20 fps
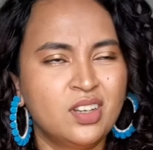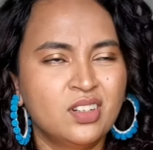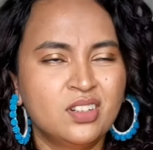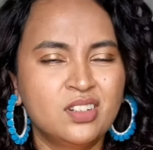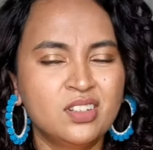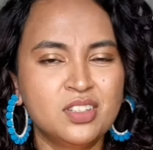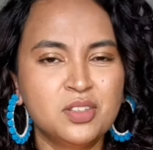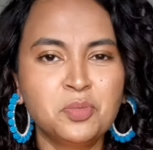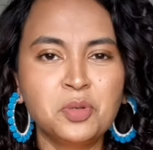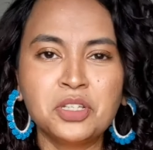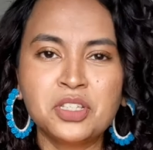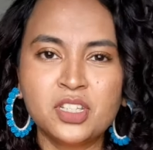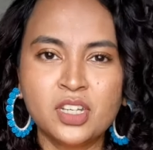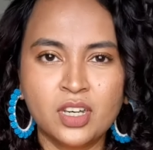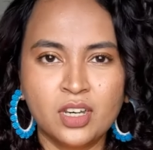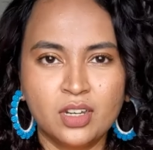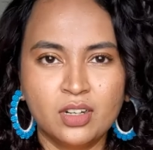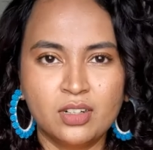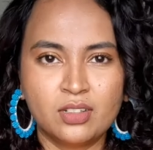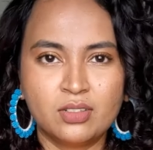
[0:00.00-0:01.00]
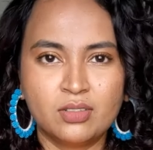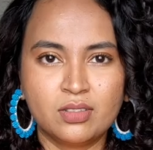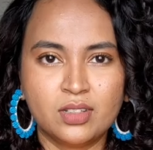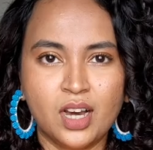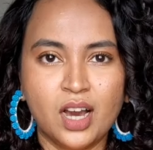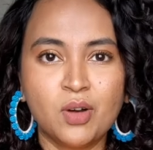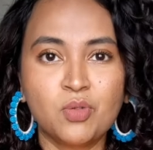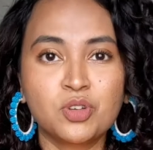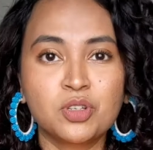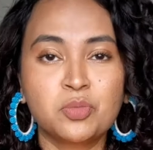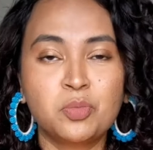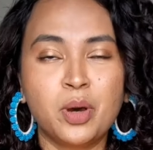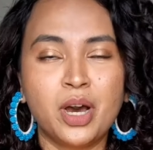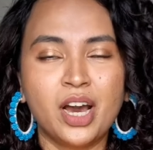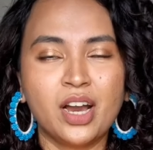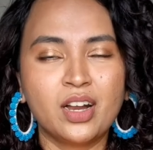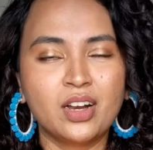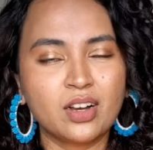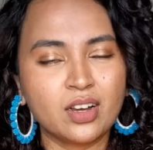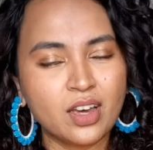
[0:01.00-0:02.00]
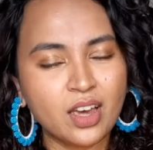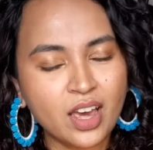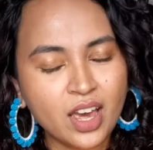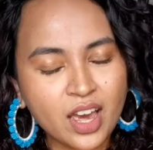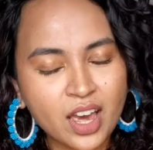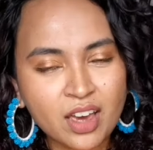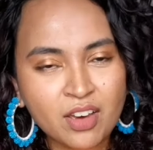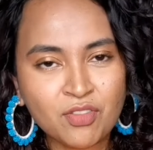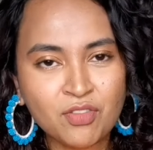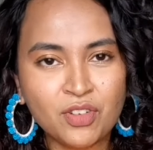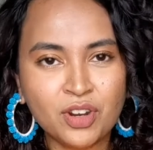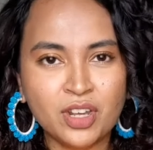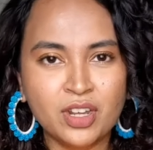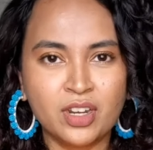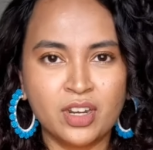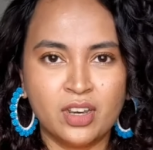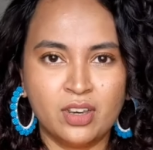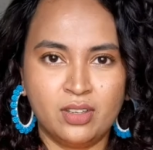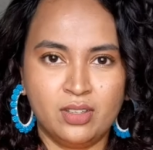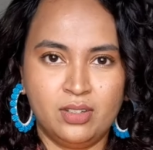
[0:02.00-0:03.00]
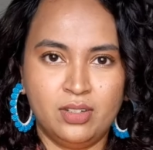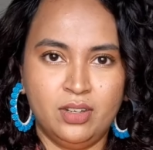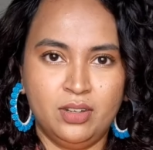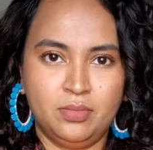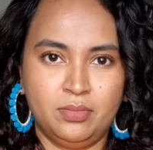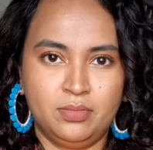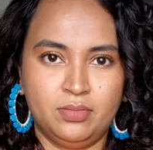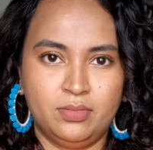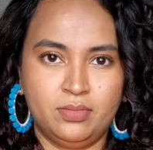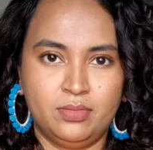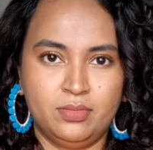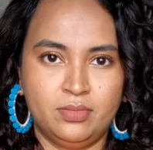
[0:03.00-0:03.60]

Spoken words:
Dismissing it, I was back every next day.